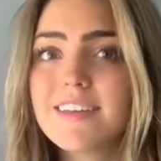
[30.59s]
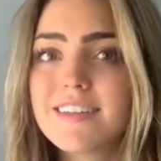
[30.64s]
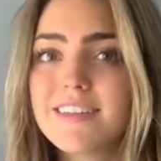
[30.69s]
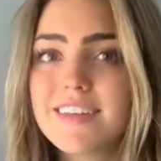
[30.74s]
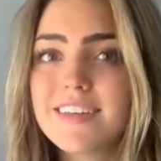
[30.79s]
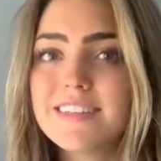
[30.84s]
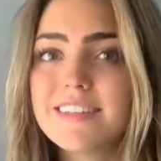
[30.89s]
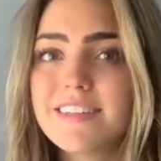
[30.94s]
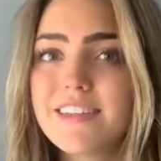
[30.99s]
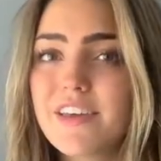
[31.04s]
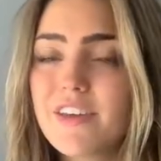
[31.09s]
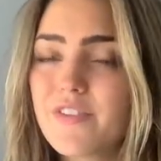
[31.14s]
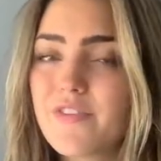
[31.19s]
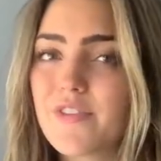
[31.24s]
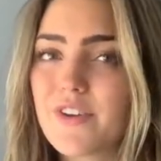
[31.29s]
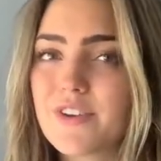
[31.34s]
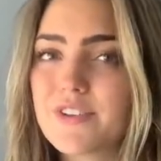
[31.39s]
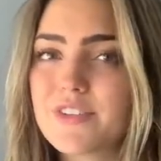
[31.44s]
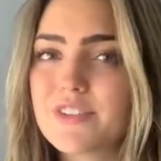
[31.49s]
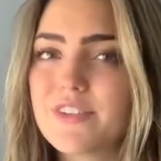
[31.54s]
Let's think
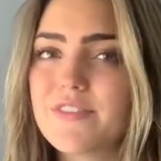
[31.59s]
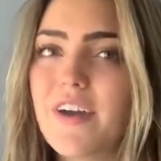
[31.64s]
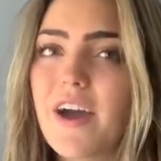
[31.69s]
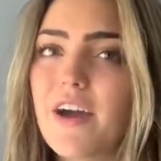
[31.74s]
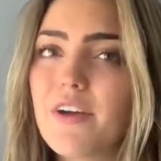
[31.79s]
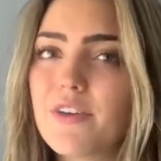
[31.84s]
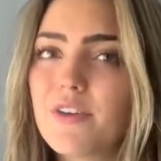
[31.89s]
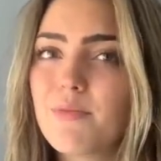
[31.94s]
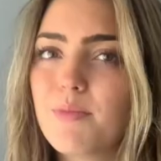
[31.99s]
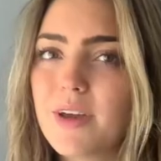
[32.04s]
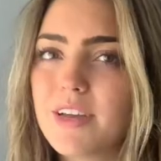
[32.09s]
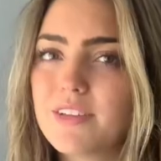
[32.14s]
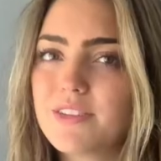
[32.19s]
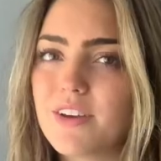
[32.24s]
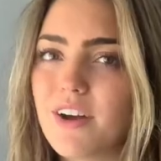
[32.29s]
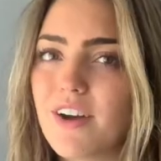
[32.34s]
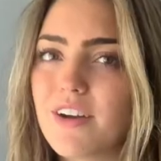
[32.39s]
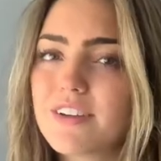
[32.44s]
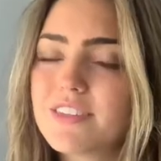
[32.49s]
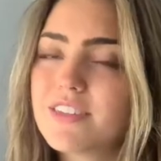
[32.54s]
first of how you might
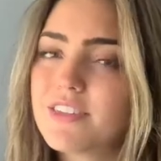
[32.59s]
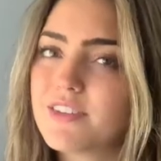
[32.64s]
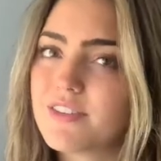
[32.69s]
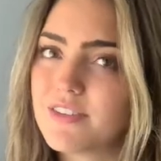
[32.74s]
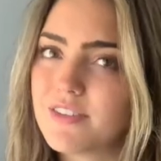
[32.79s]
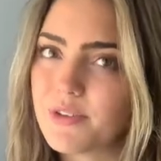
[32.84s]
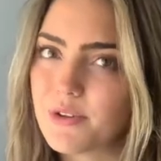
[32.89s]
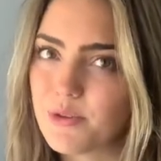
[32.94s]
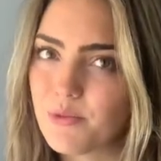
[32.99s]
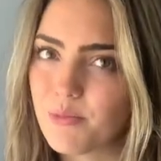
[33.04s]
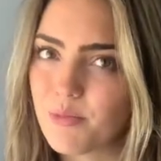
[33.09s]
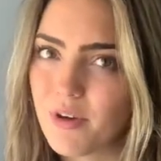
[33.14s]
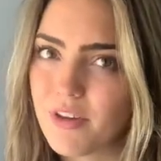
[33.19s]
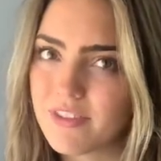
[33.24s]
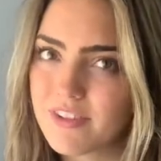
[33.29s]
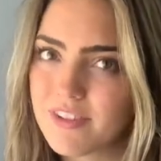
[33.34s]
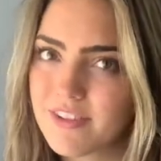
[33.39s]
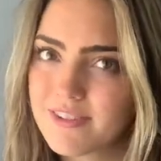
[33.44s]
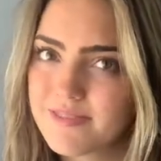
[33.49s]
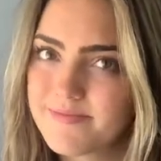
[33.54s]
talk to your little
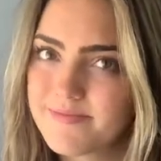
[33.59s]
brother.